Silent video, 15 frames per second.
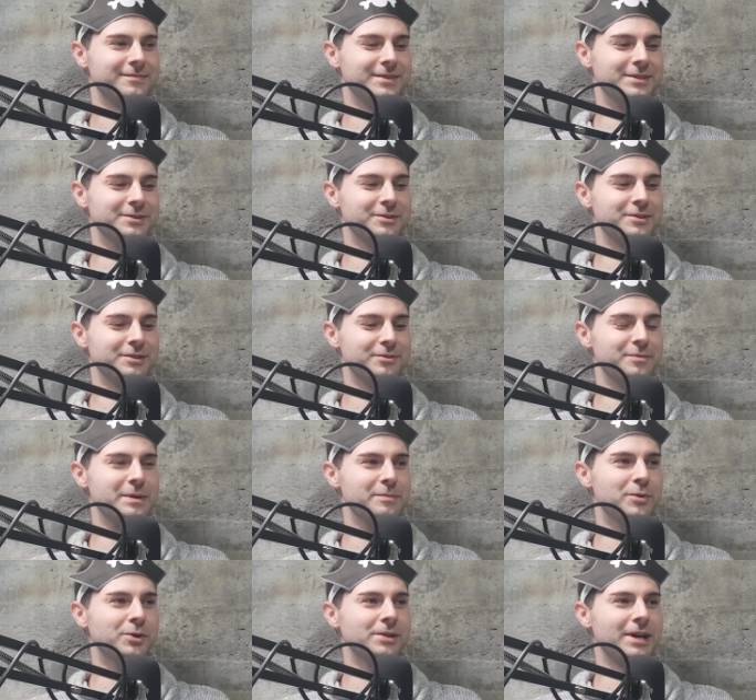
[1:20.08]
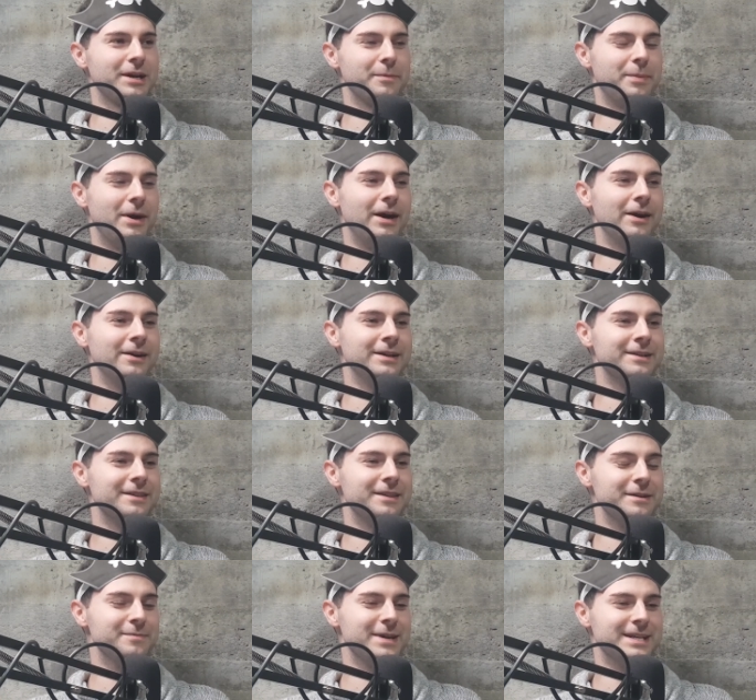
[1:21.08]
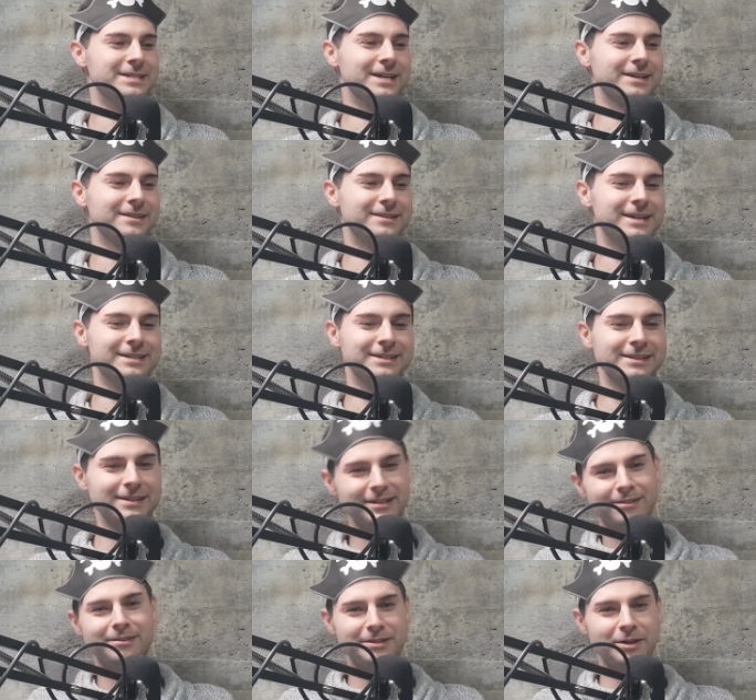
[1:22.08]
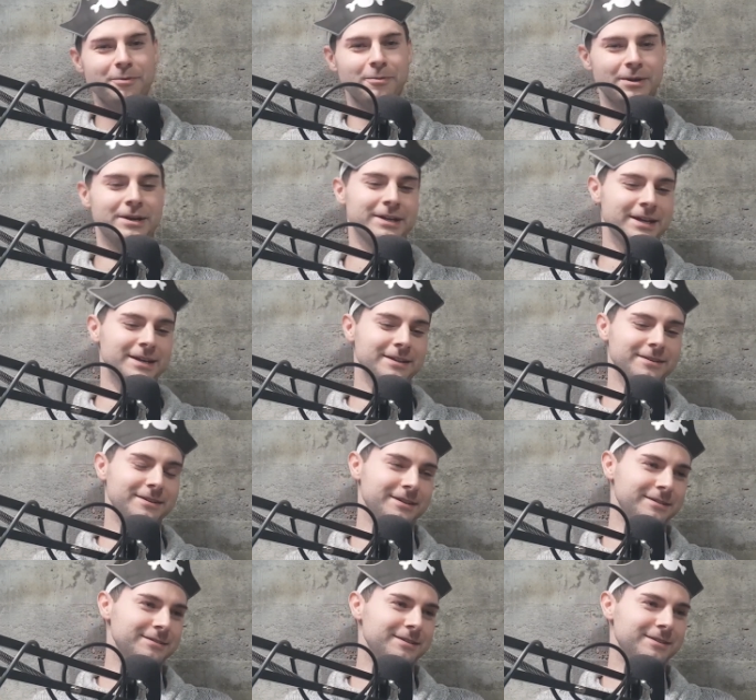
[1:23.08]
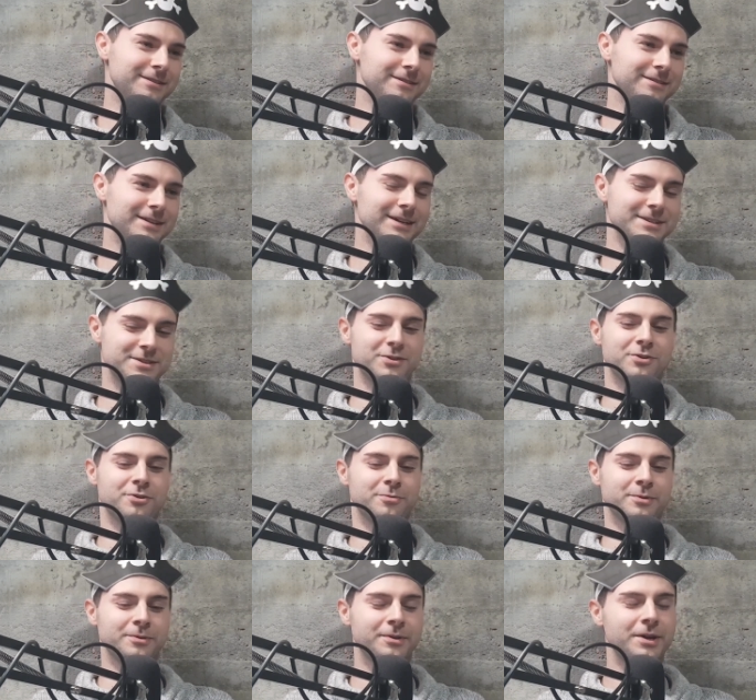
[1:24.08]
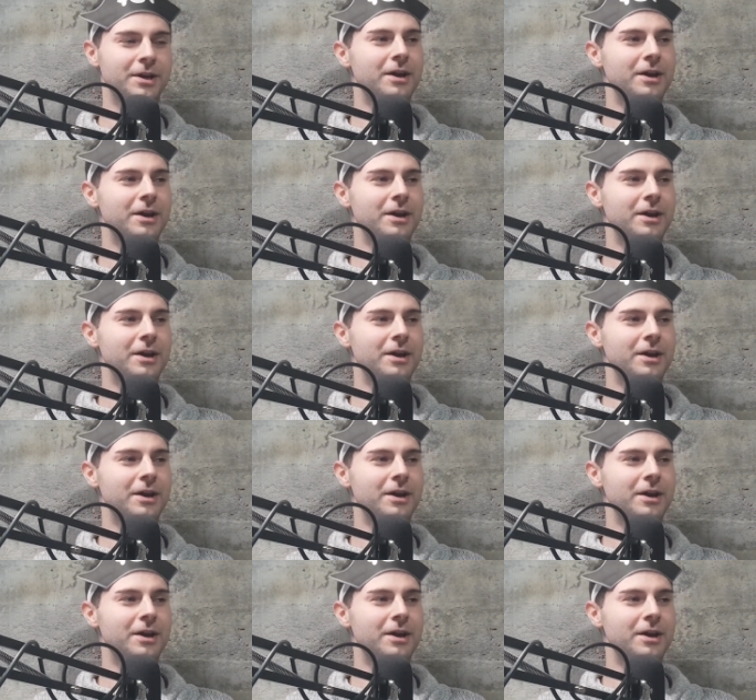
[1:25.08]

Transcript: You look a little bit more like a pirate than me, Declan, and you're literally not wearing anything yeah. that isn't normal.